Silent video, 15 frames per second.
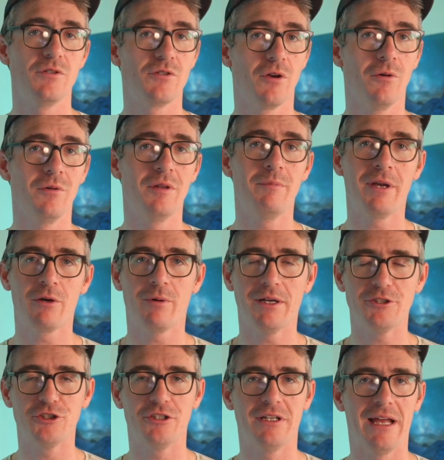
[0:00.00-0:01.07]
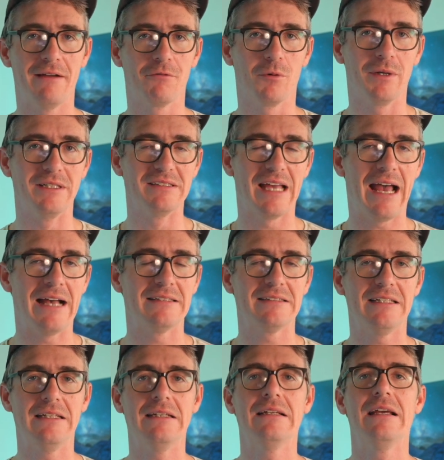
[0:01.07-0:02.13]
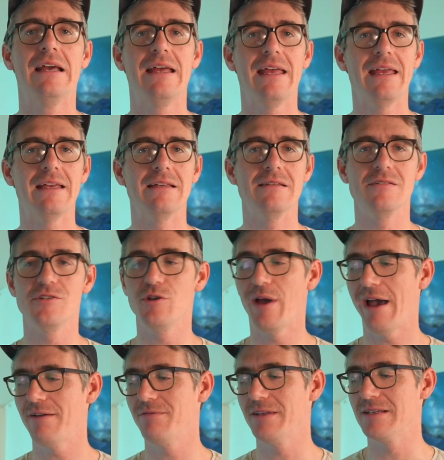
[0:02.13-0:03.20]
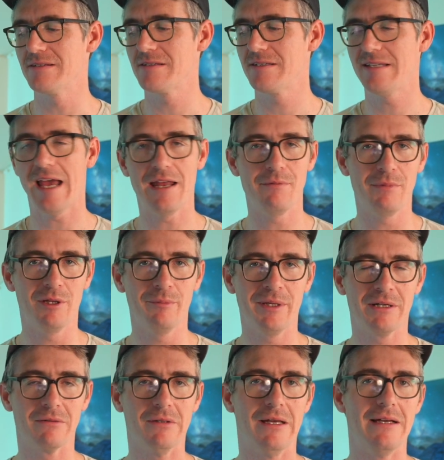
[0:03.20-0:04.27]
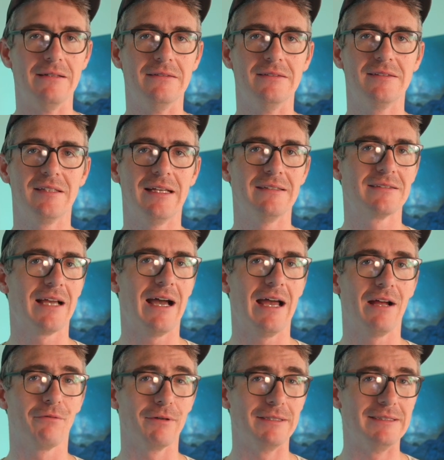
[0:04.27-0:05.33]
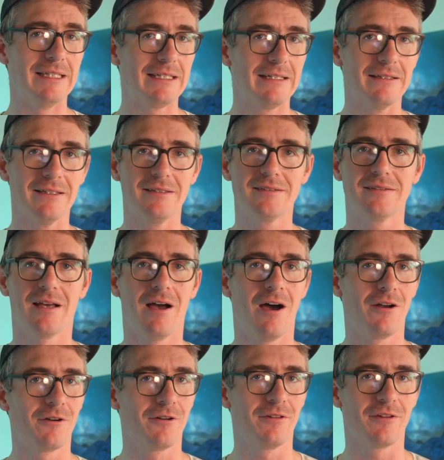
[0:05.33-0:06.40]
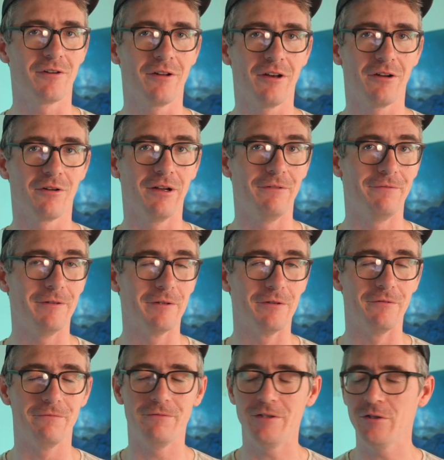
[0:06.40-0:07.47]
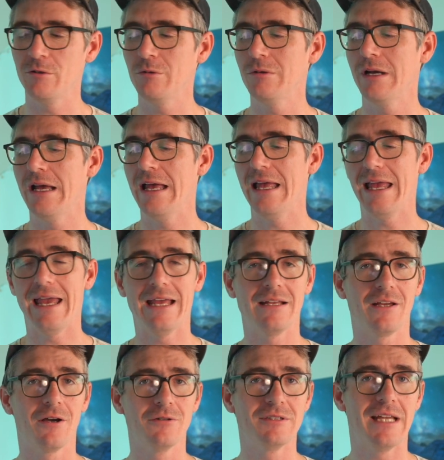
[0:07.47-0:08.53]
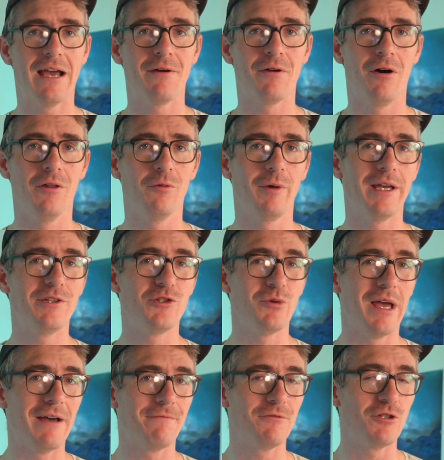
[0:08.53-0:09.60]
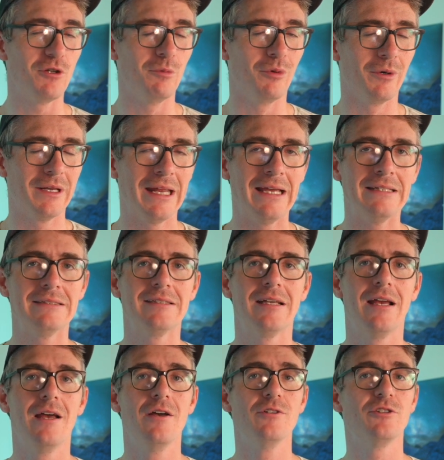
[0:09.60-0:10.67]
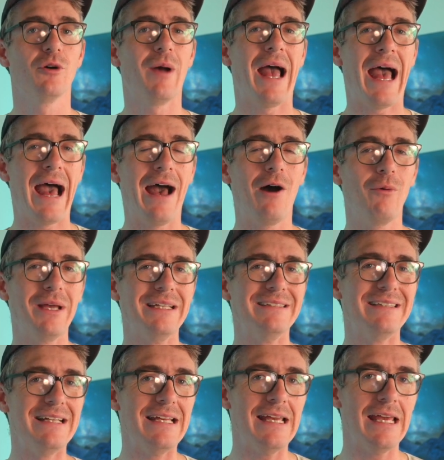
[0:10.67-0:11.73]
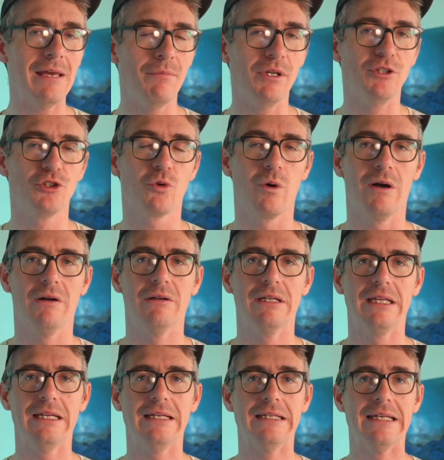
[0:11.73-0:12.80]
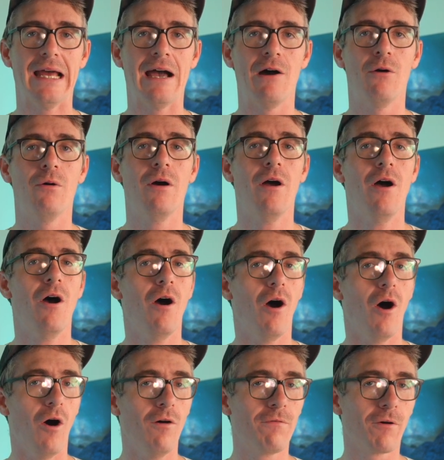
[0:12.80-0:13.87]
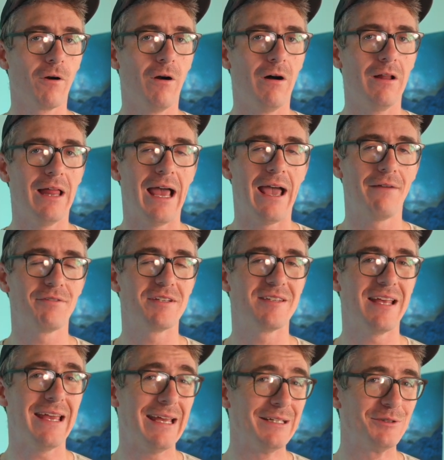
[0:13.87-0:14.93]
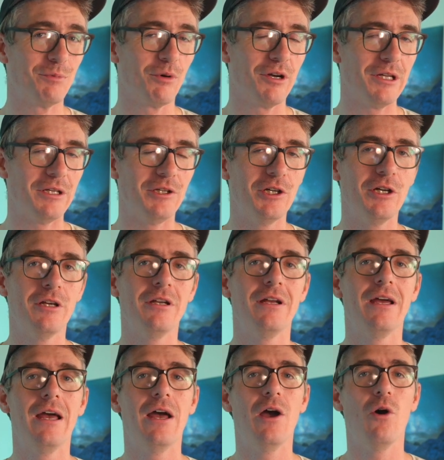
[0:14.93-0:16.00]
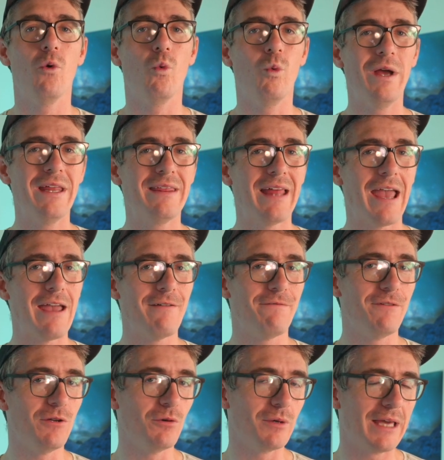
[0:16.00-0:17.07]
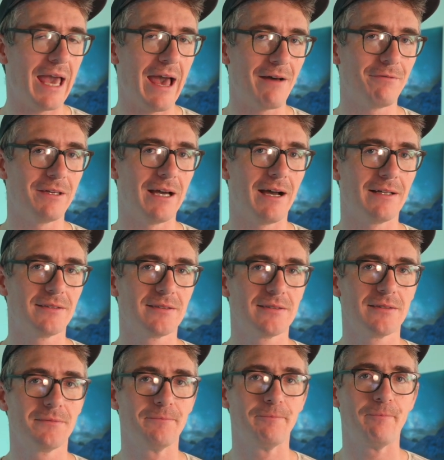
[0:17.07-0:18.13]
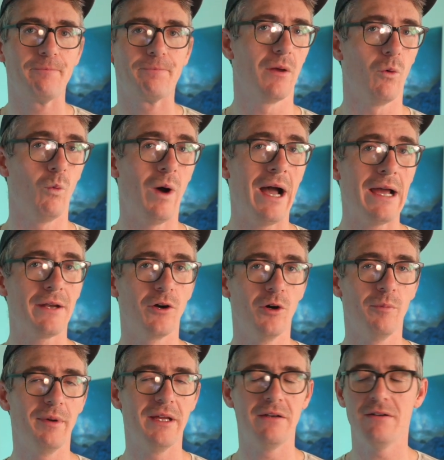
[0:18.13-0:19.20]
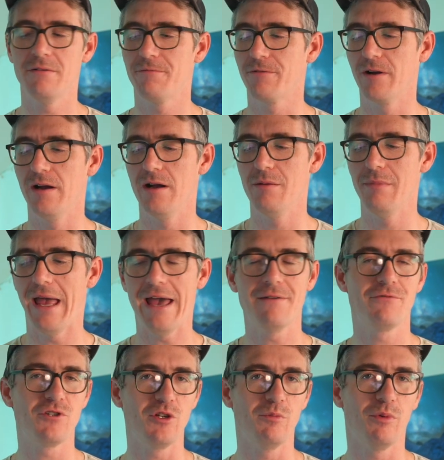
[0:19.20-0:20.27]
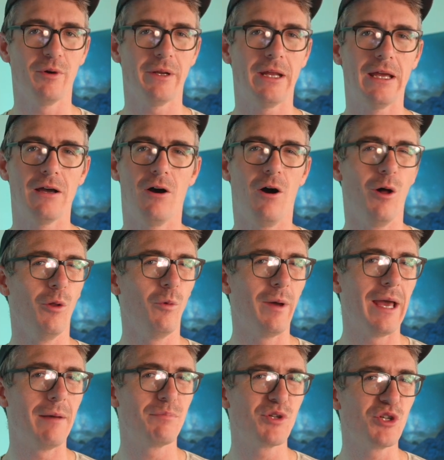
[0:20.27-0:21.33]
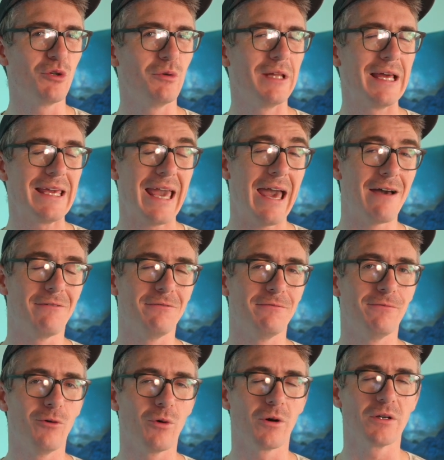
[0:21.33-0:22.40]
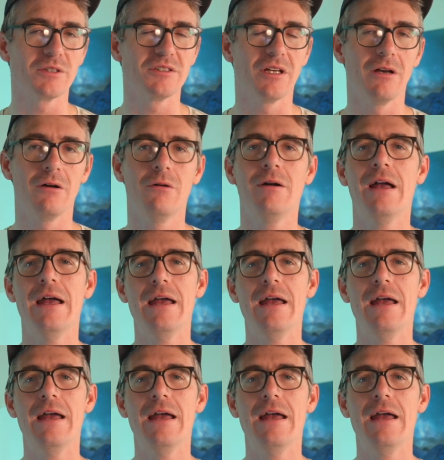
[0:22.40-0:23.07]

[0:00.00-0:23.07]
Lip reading: So the big question everyone is asking is, you have this 10mm lens. It's got a ridiculous 130-degree field of view. It goes down all the way to f2.8. So how is the image quality? Now, overall, I have to say it's pretty good with a few caveats. Wide open from f2.8 all the way up to like f4 or so.